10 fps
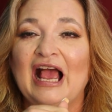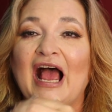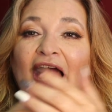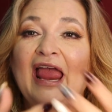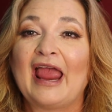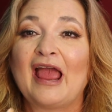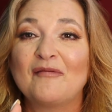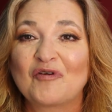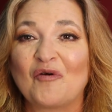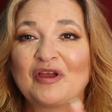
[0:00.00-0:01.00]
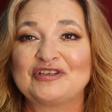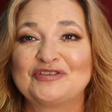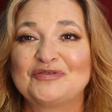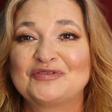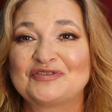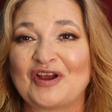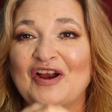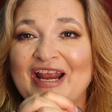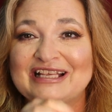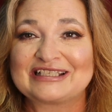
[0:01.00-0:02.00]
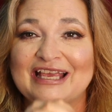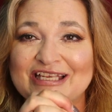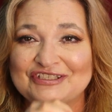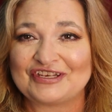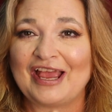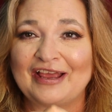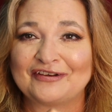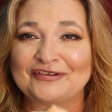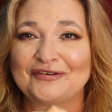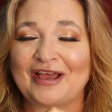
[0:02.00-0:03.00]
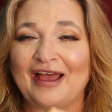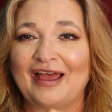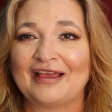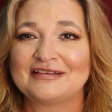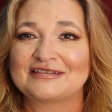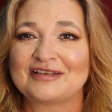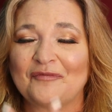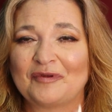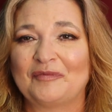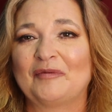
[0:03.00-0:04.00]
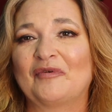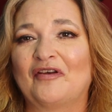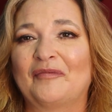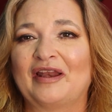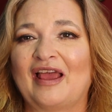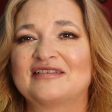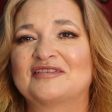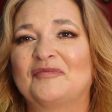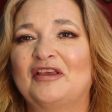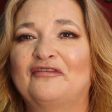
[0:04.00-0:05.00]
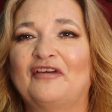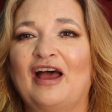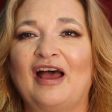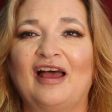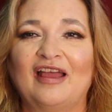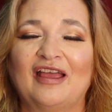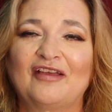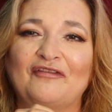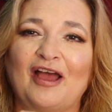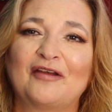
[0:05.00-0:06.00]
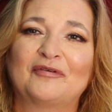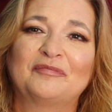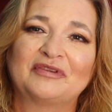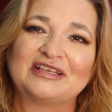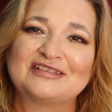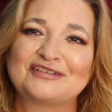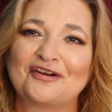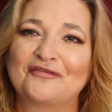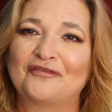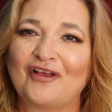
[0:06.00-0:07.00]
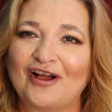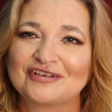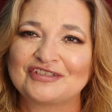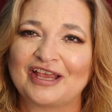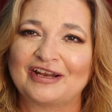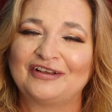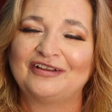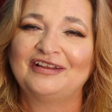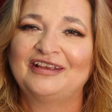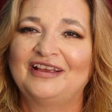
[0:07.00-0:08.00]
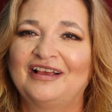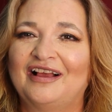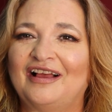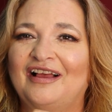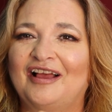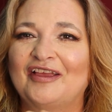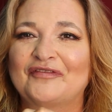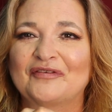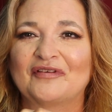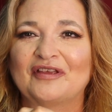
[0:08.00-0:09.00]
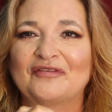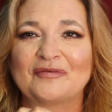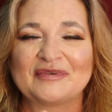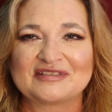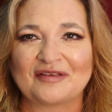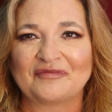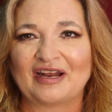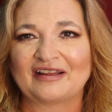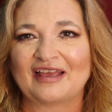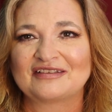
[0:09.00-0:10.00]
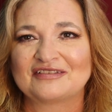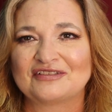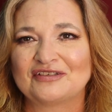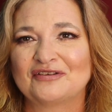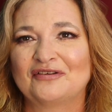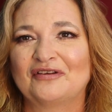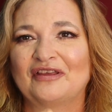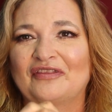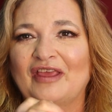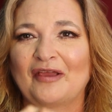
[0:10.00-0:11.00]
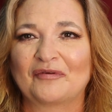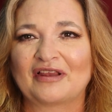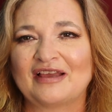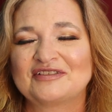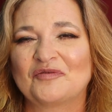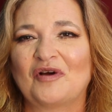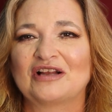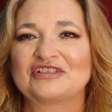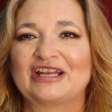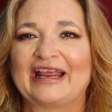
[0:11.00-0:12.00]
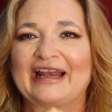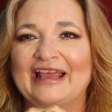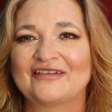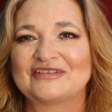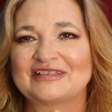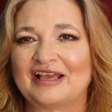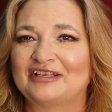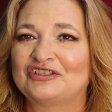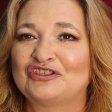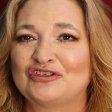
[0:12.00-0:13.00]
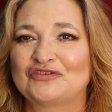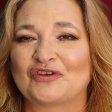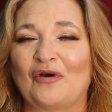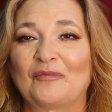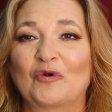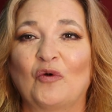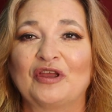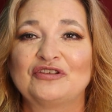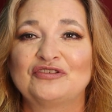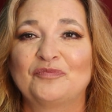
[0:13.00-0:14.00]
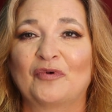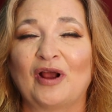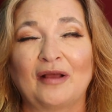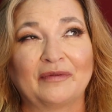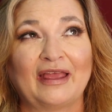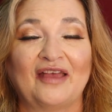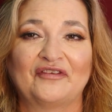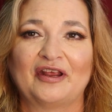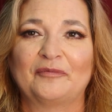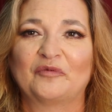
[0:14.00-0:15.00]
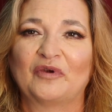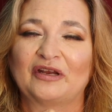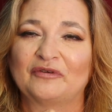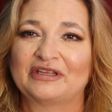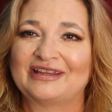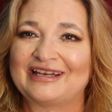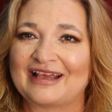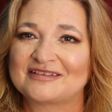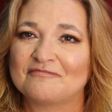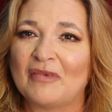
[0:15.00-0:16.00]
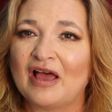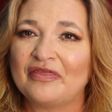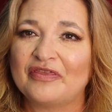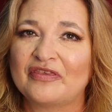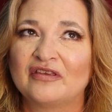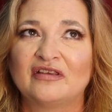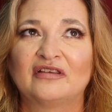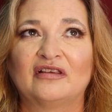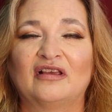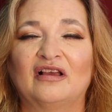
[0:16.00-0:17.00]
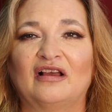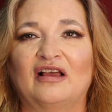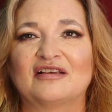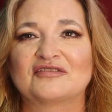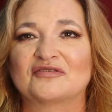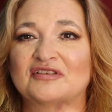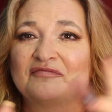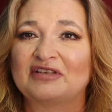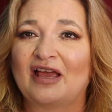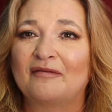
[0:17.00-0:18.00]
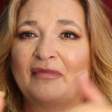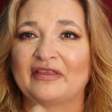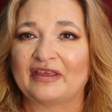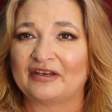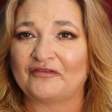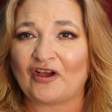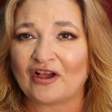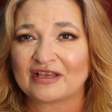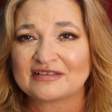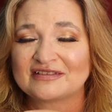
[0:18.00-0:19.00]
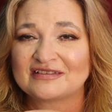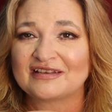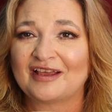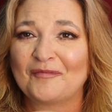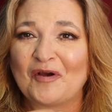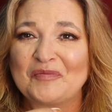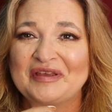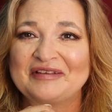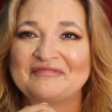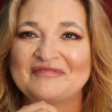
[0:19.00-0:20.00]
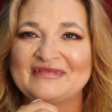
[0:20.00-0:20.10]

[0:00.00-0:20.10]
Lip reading: I am going to start a second channel, you guys. So many people have been asking me if I would please start a vlog channel. If it would be something I'd like to do, they would like to watch it, and I have decided to do so. I'm going to probably have it up and running within the next month. So sometime by the end of August, I'm hoping.